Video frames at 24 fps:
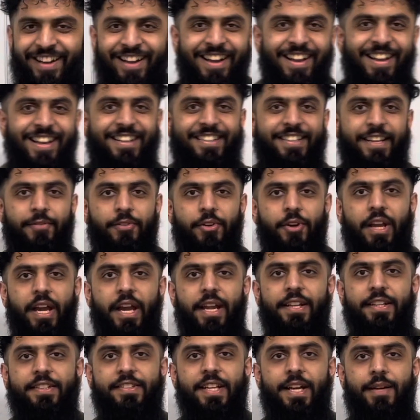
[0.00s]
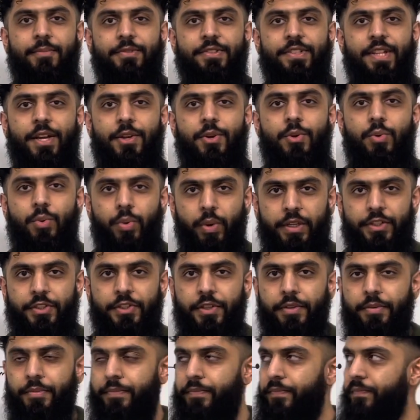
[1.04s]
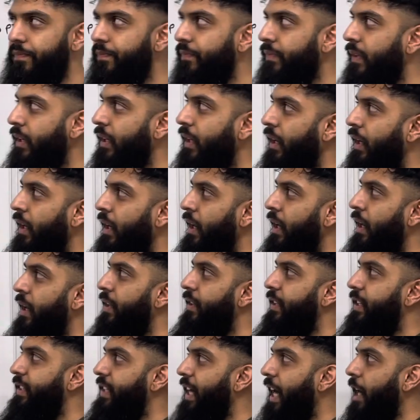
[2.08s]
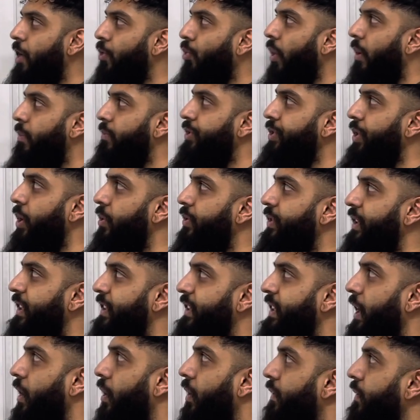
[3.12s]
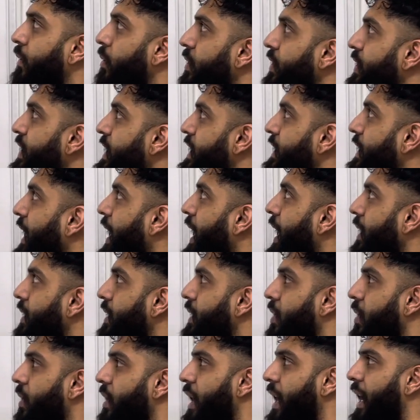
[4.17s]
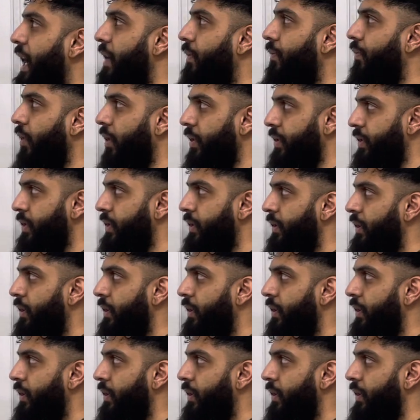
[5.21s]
Let's have a look at an exam style question. The diagram shows a set of forces acting on a light rod.